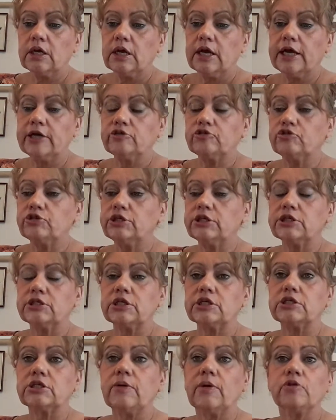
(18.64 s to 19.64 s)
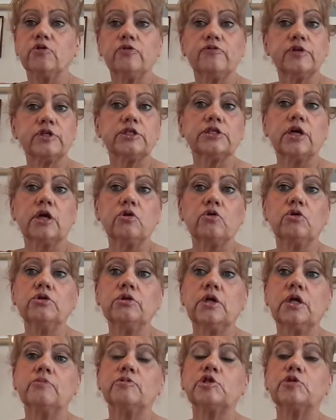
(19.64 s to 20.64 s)
at Cheats or something, I don't know if it's still on,
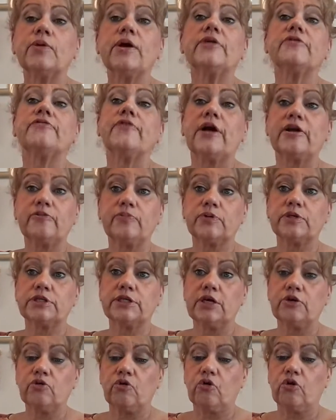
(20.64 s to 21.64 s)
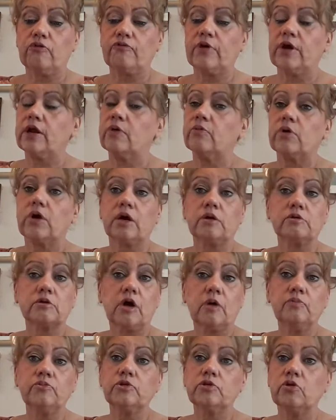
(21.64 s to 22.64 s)
it was 25% off, and I
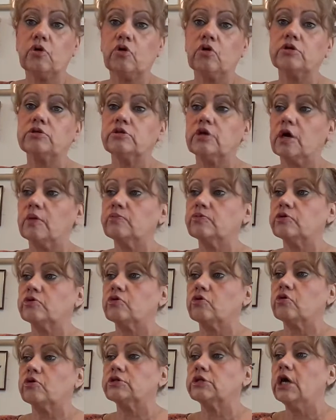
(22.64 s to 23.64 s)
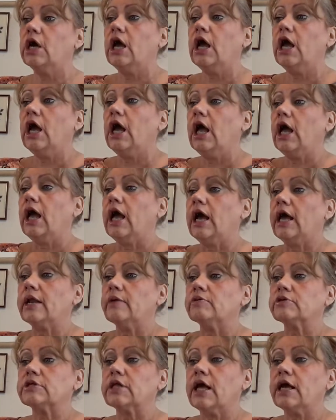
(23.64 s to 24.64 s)
hummed and hawed and hummed and hawed, and it
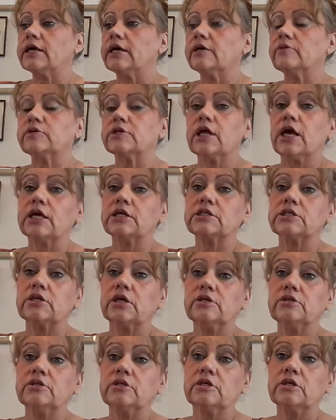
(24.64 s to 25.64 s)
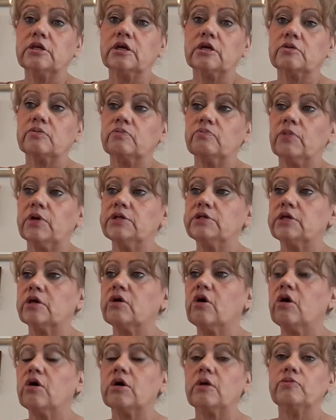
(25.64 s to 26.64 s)
was, I think it was last Sunday or Monday,
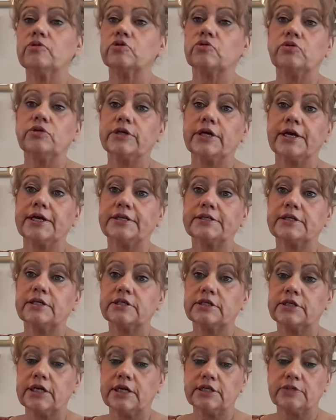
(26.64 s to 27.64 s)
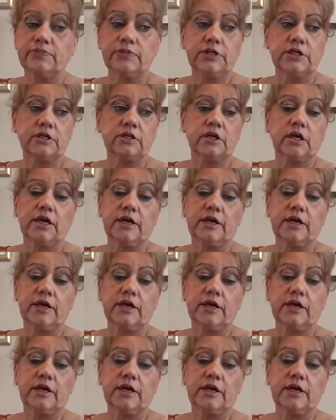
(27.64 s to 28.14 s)
oh, I was going to get it, says me,